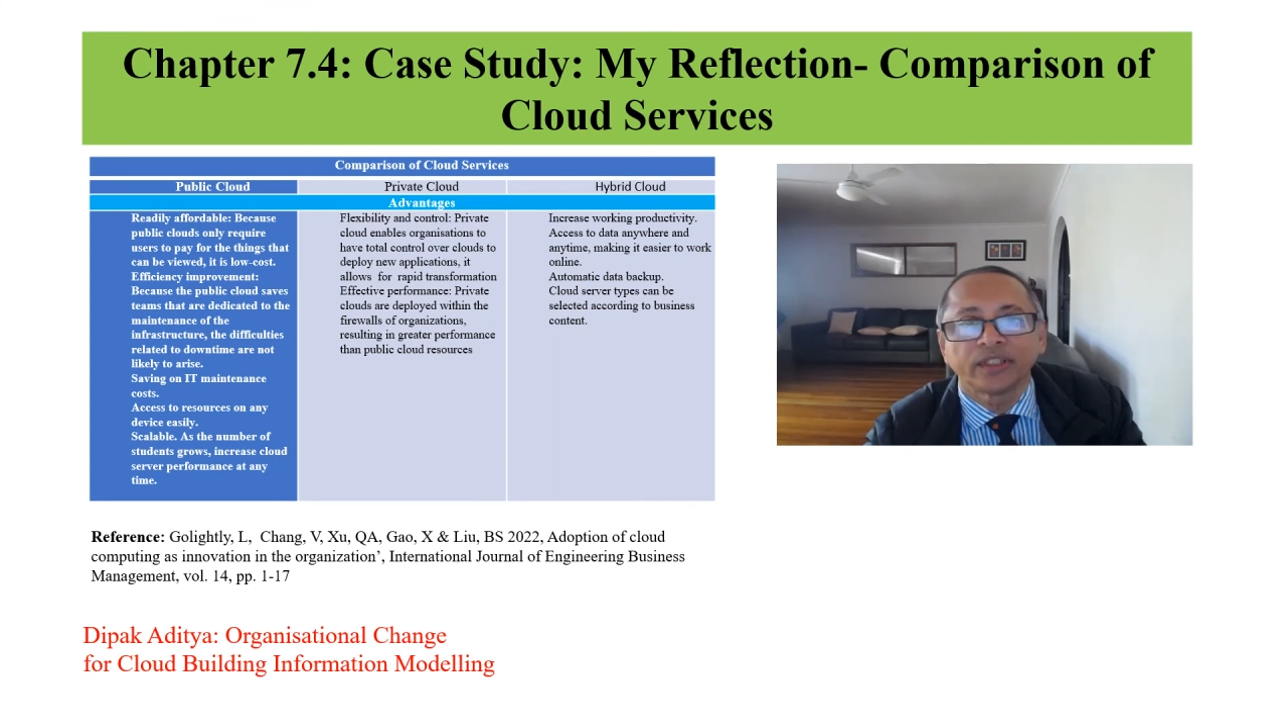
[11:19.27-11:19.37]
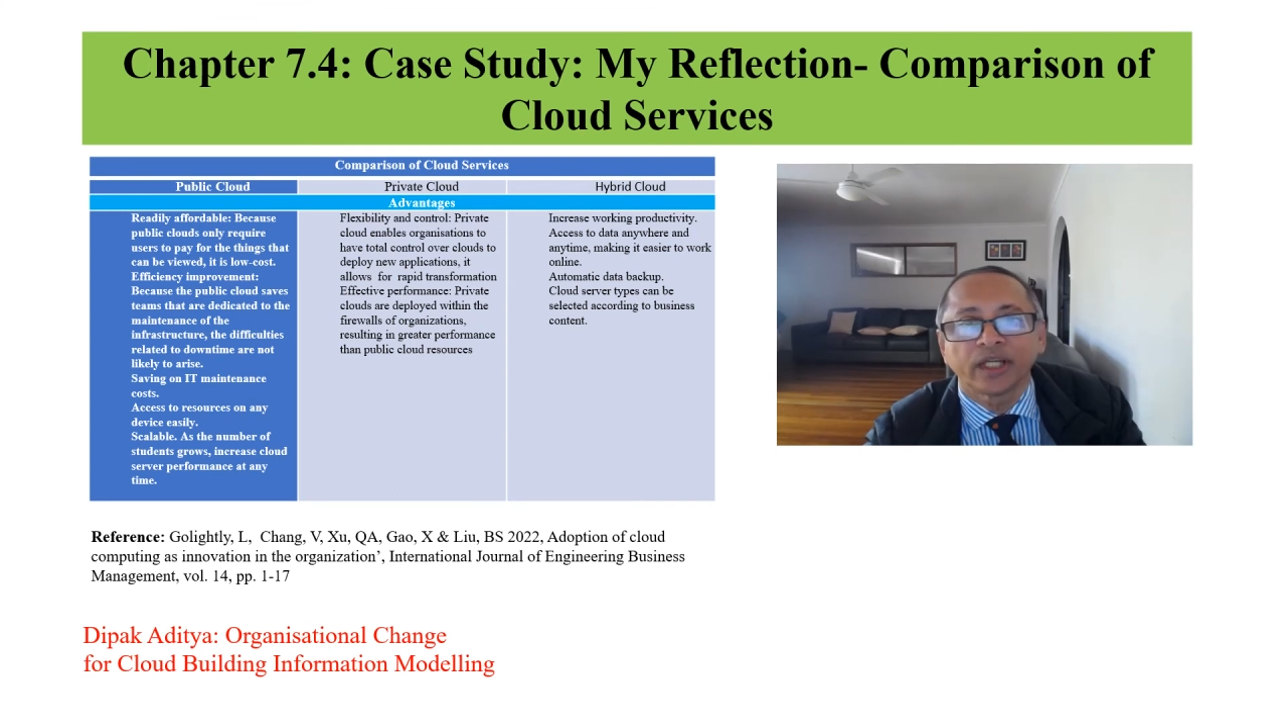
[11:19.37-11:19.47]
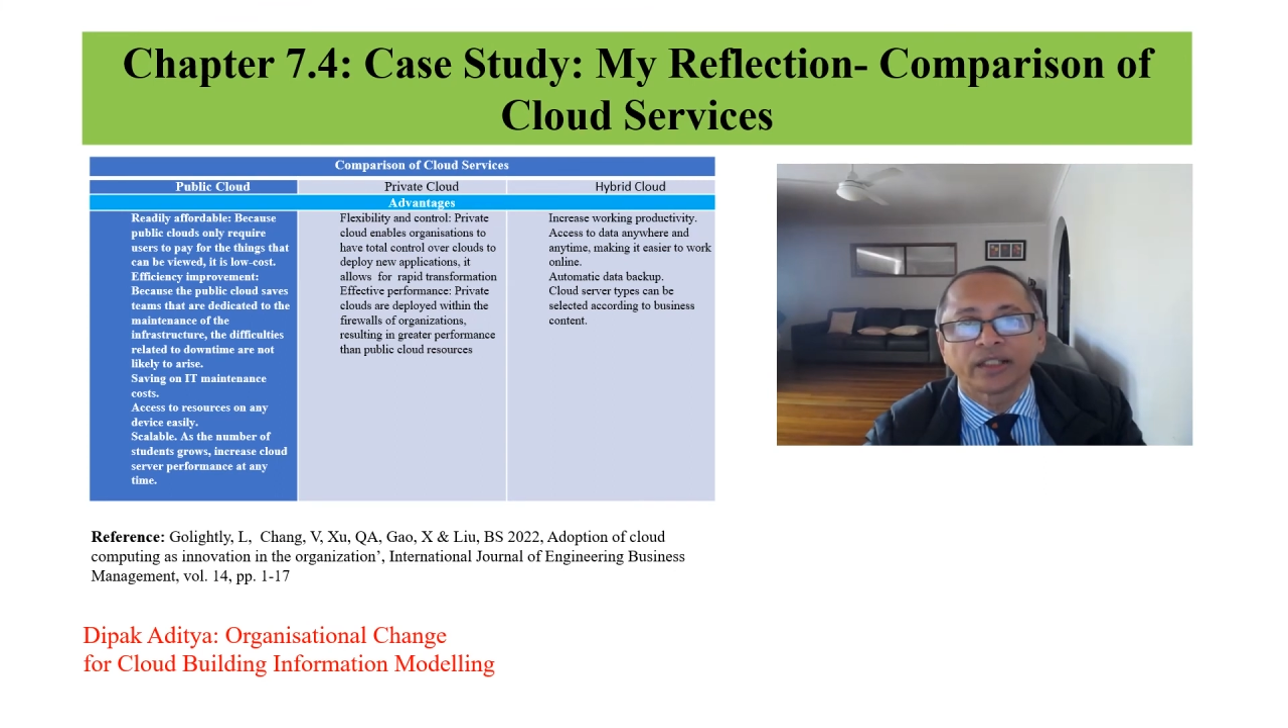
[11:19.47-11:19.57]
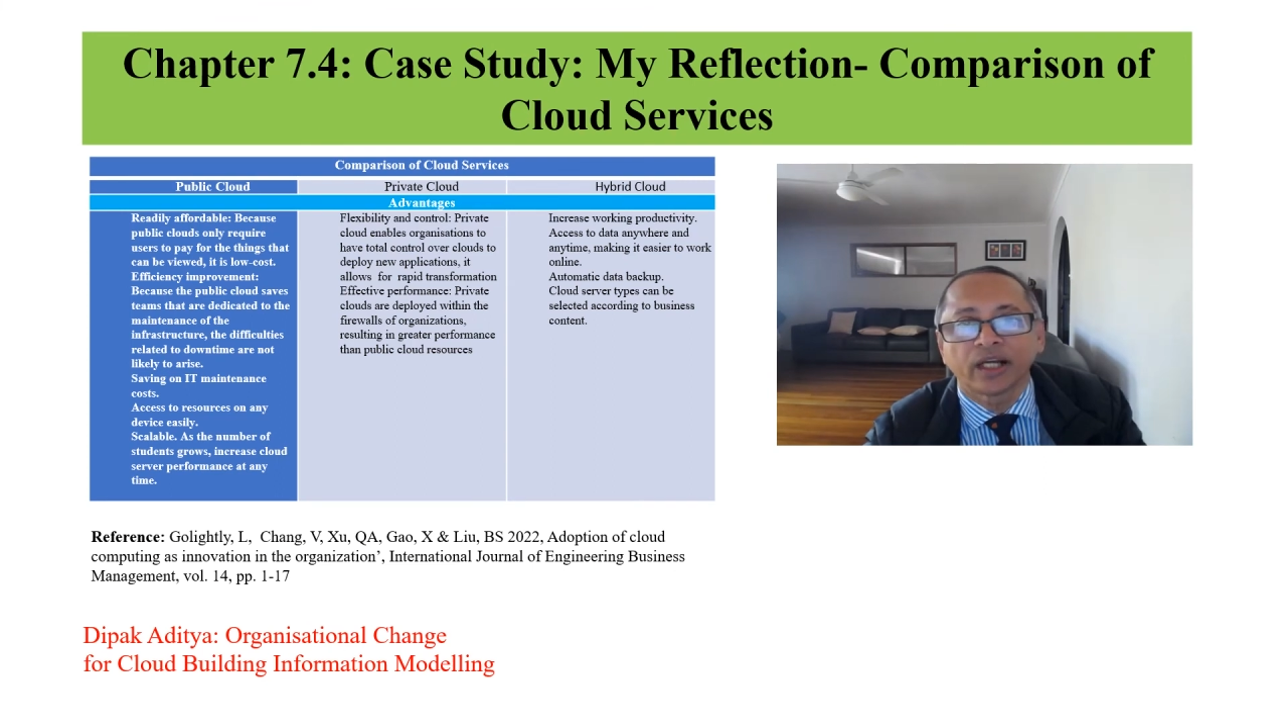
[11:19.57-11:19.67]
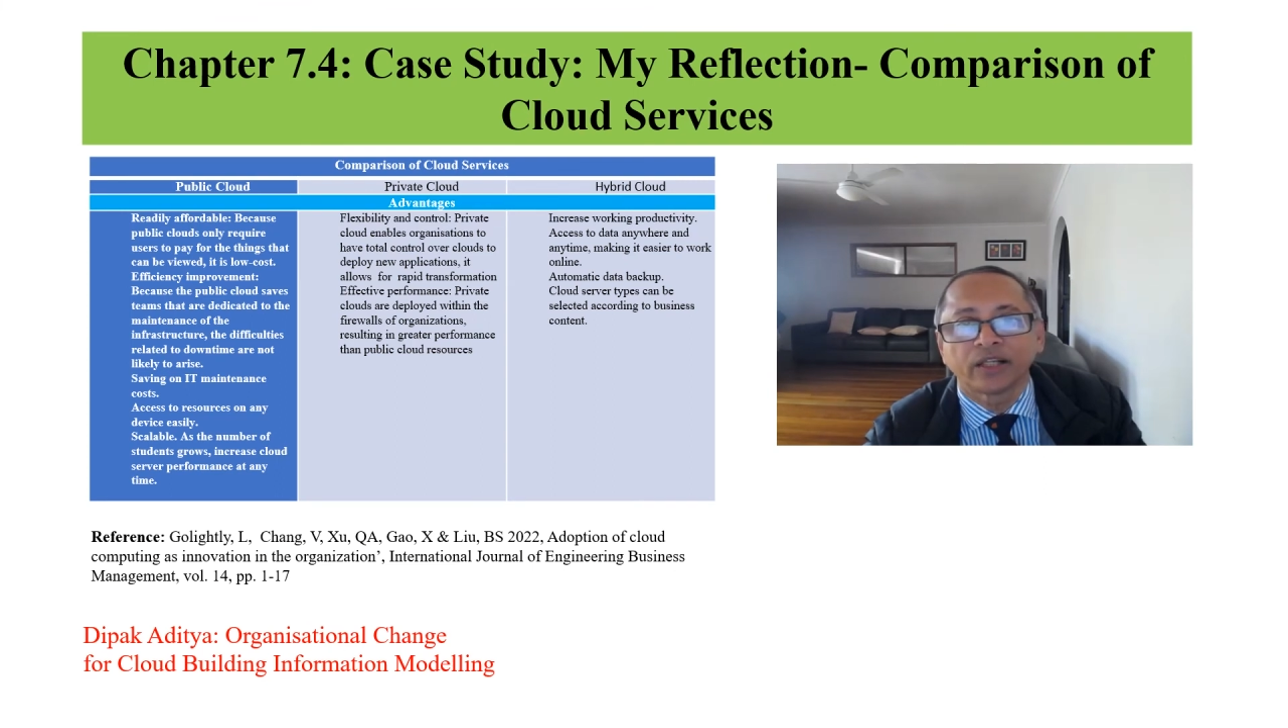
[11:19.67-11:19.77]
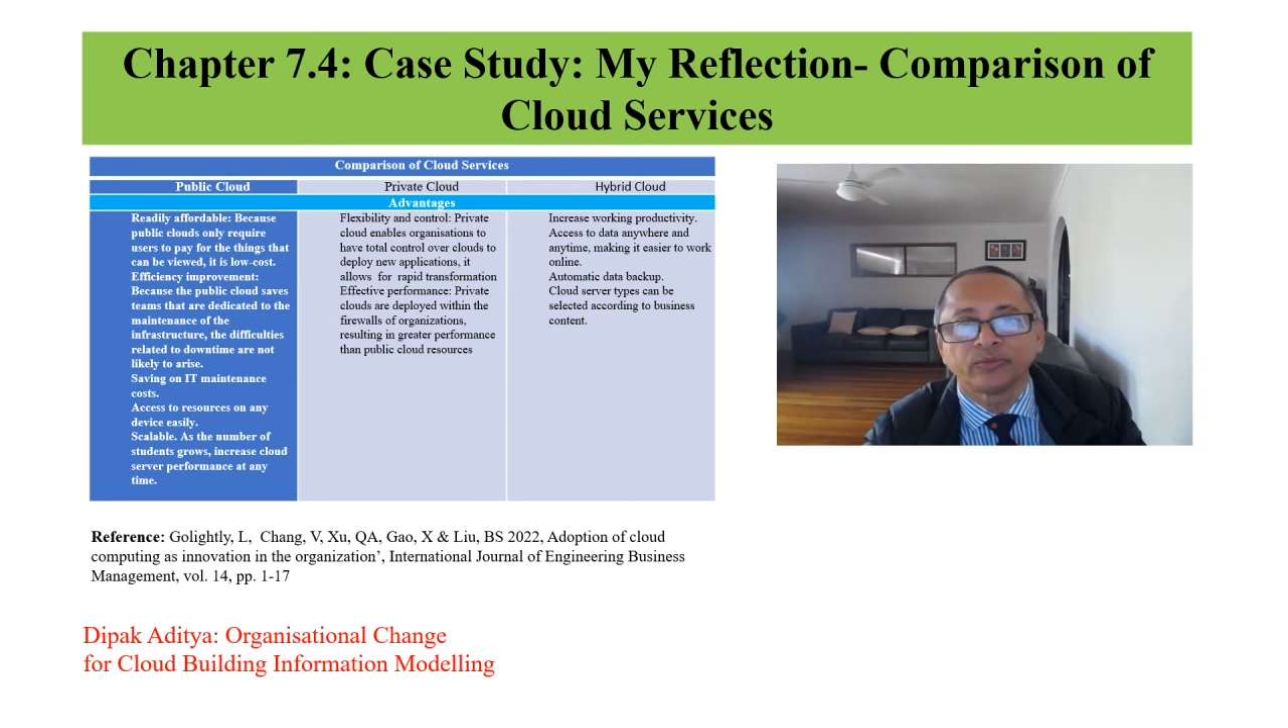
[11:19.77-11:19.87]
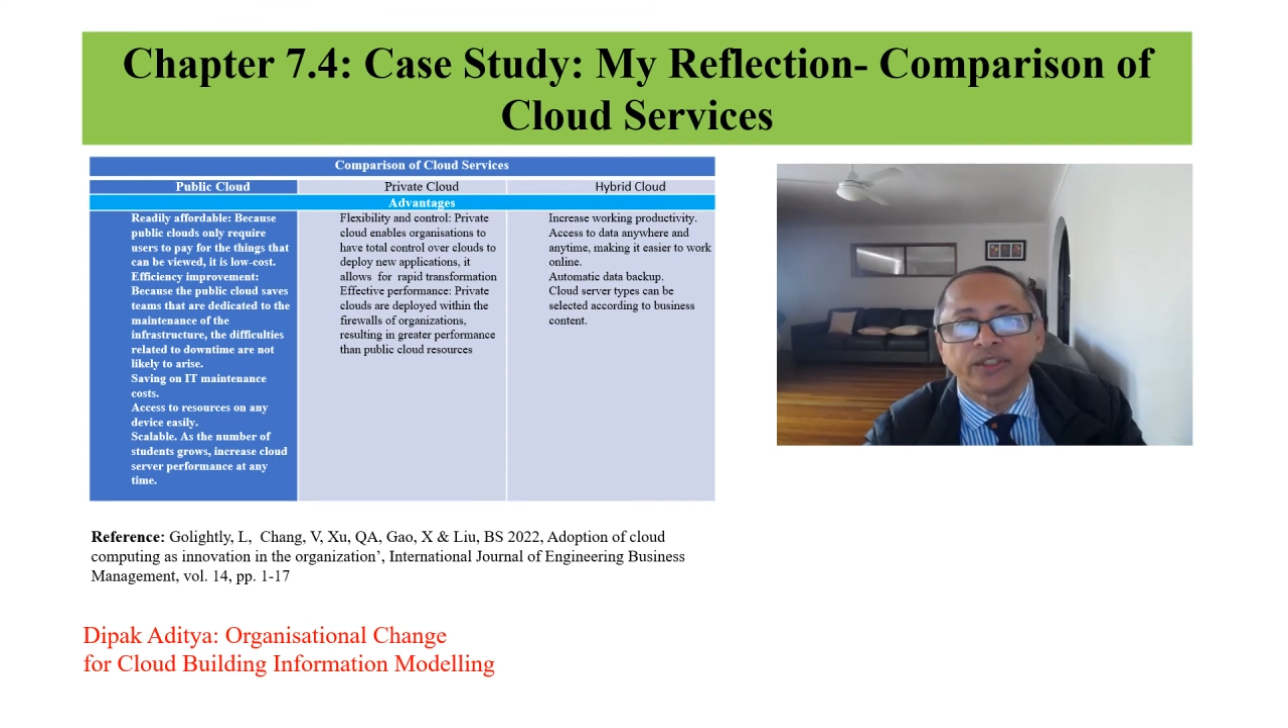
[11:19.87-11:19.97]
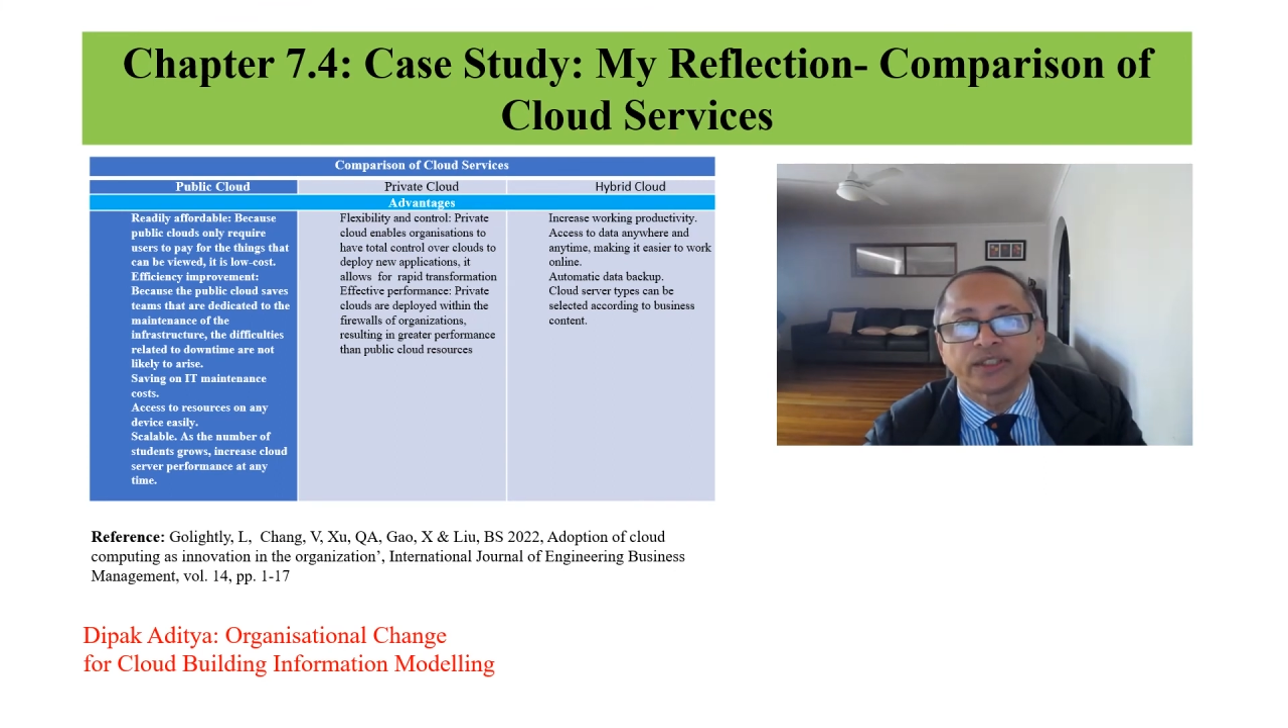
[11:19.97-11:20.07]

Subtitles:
and hybrid